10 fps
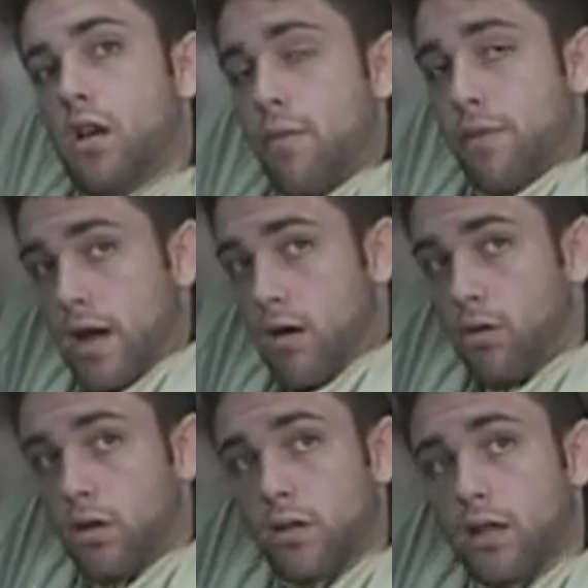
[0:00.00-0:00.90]
I'm
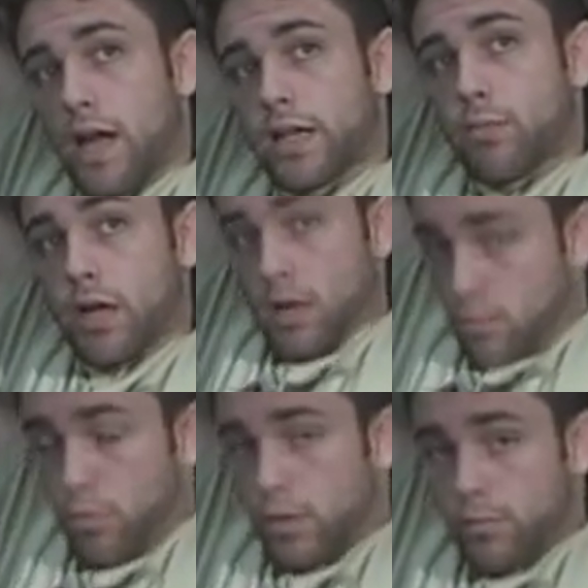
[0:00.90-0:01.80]
now locking my
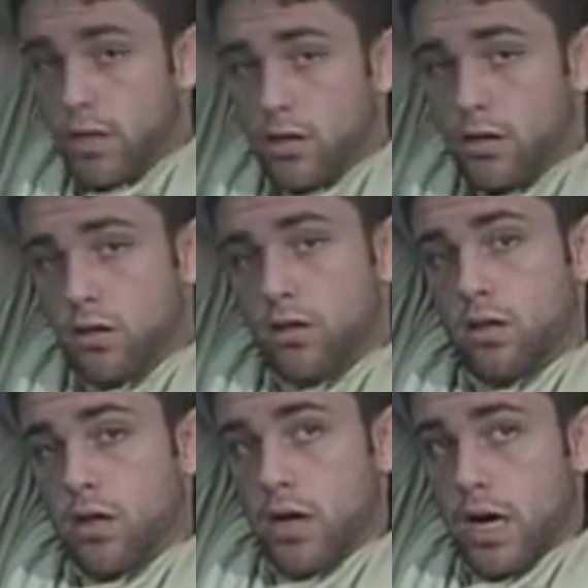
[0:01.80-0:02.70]
elbow into me,
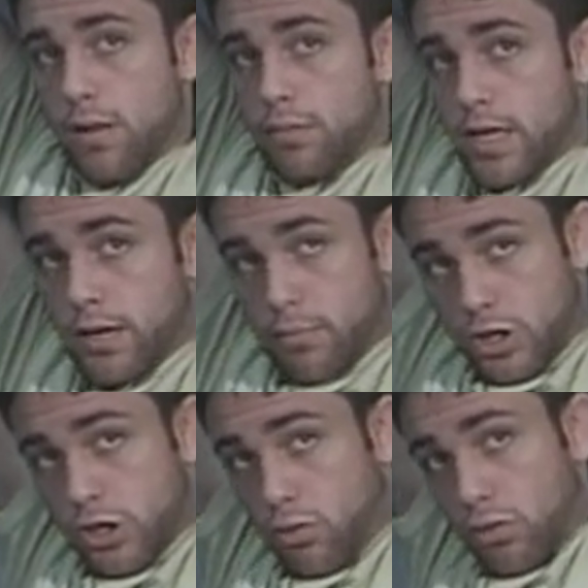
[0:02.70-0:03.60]
and I'm taking my
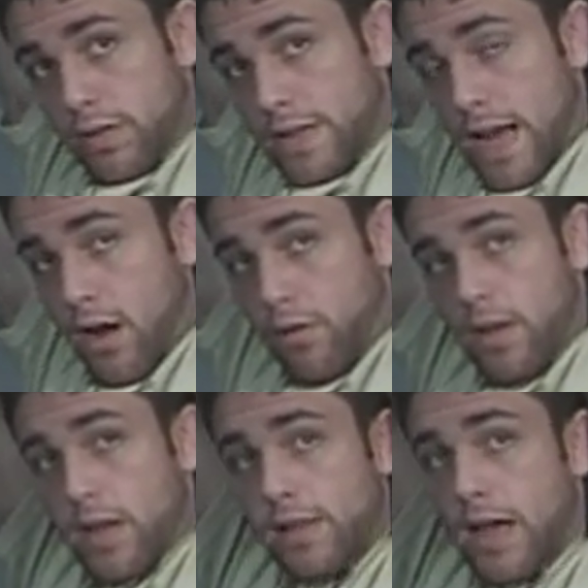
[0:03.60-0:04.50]
shoulder down
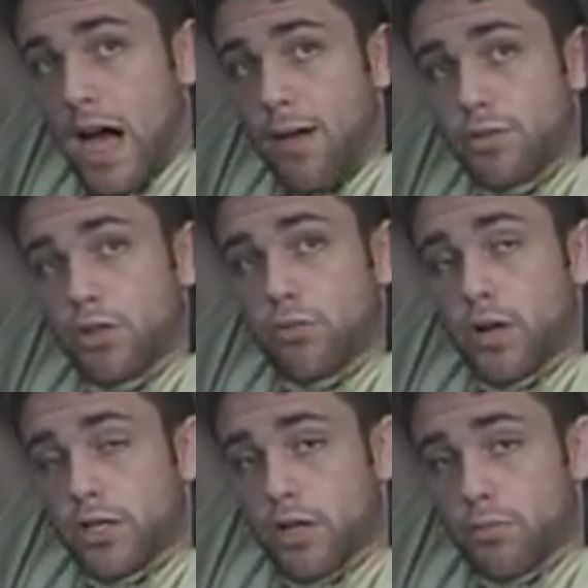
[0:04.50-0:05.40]
in the opposite
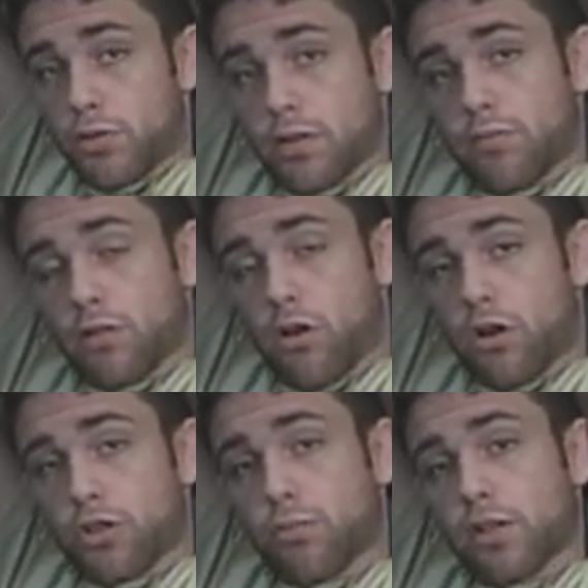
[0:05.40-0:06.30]
direction. I'm using
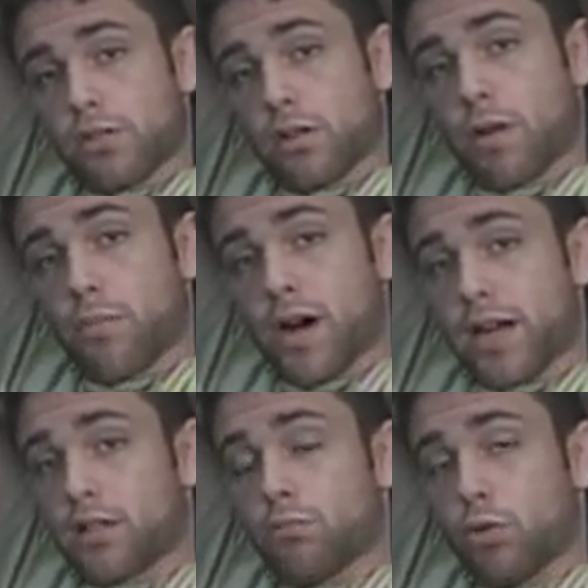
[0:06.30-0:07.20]
larger muscles on my
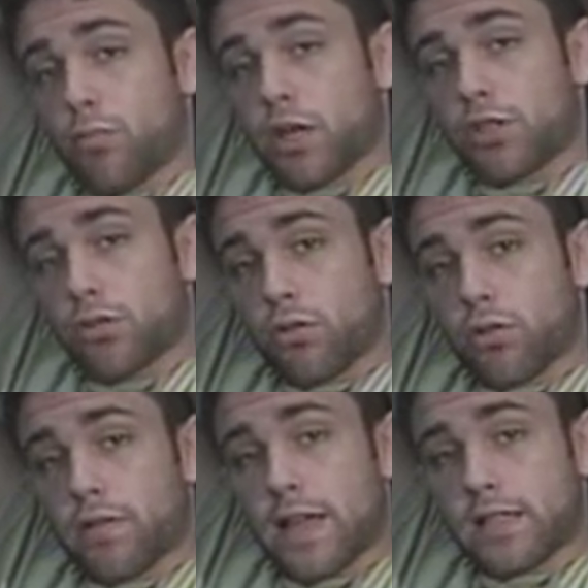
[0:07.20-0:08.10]
body to move my
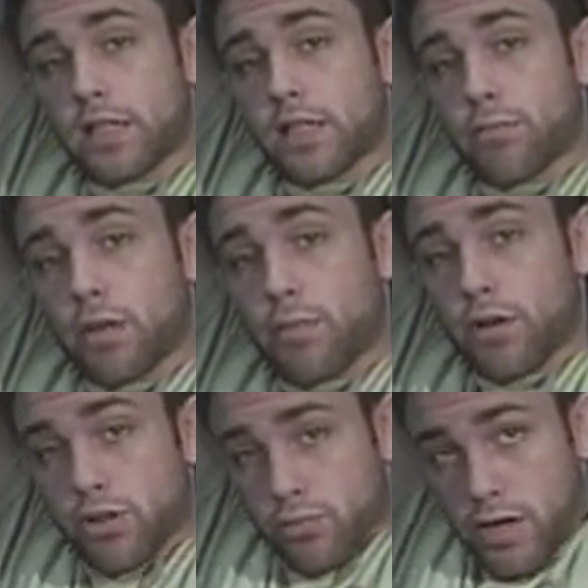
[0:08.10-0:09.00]
shoulder, and that's going to give me a
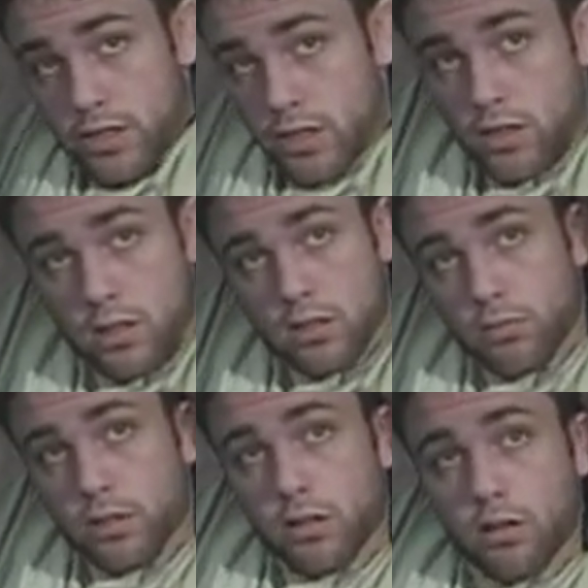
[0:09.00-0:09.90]
better stretch.
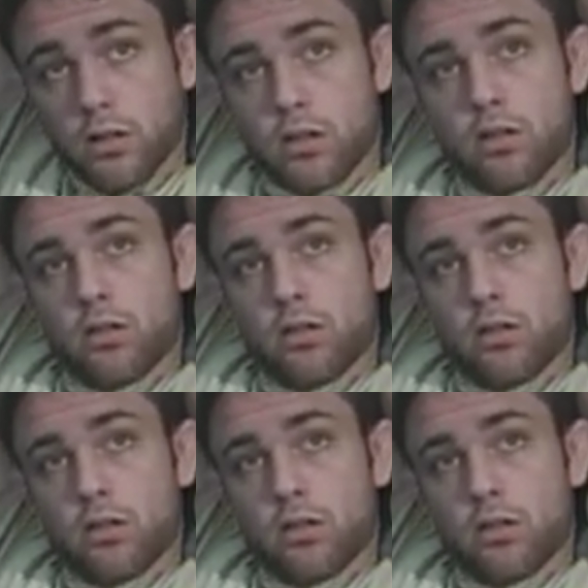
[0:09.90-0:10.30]
So we're here.